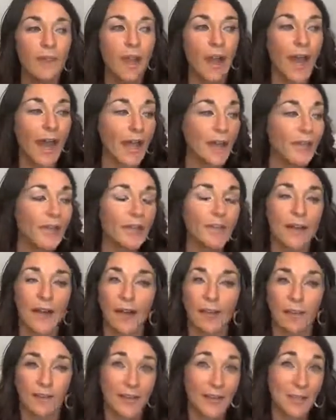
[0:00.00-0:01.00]
I don't know
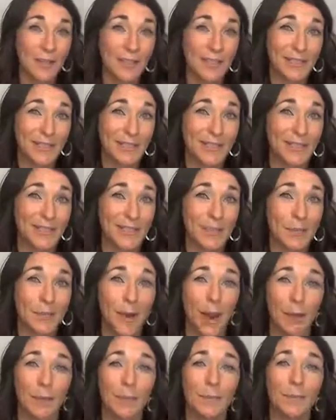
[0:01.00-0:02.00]
how long I've been doing this,
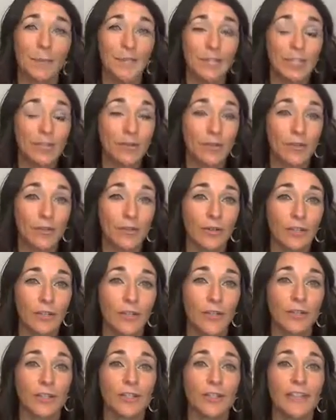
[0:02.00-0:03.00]
probably 2 or 3
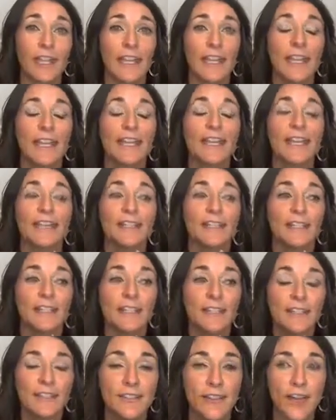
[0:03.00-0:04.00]
years.
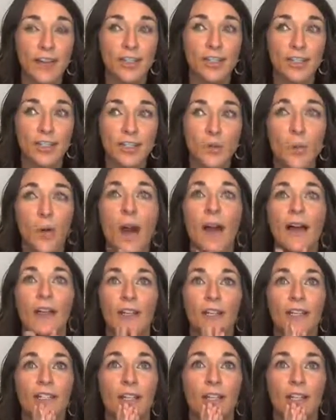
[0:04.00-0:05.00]
It's well, I
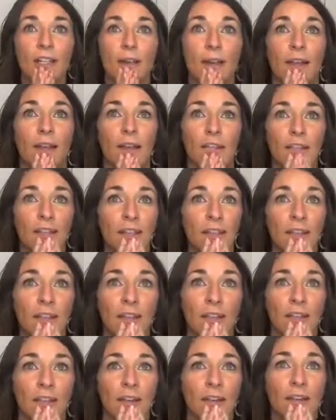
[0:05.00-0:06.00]
can tell you actually,
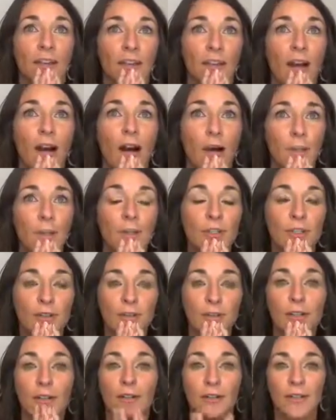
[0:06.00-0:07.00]
yeah, almost
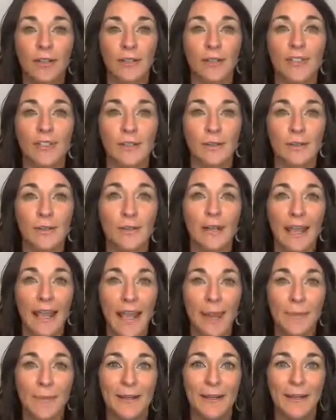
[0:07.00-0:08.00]
3 years, because it was when I
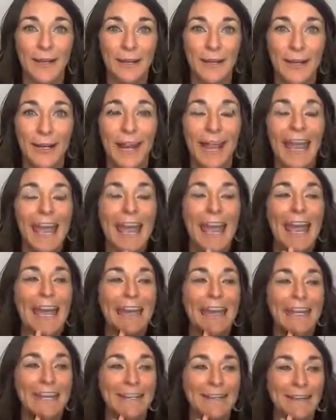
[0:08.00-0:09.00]
had my daughter.
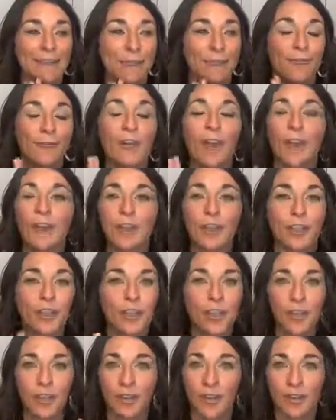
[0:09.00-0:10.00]
And a friend
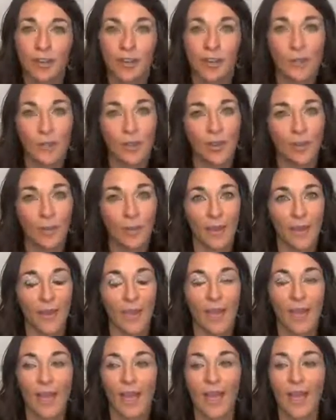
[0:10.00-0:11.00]
shared this with
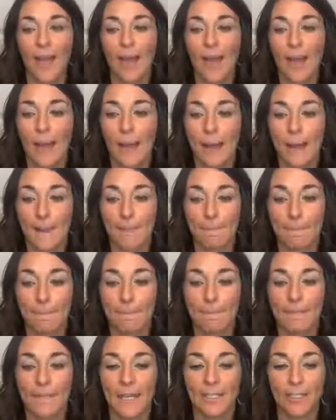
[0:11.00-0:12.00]
me, and
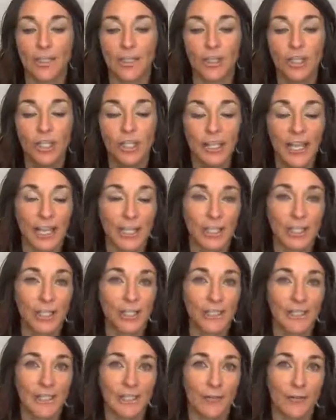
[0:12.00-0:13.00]
she
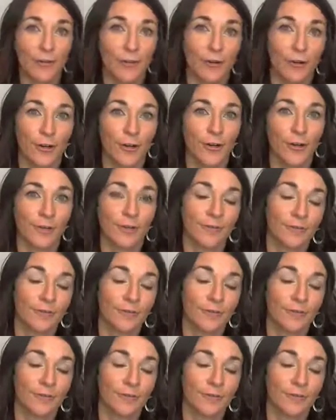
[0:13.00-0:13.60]
actually did it for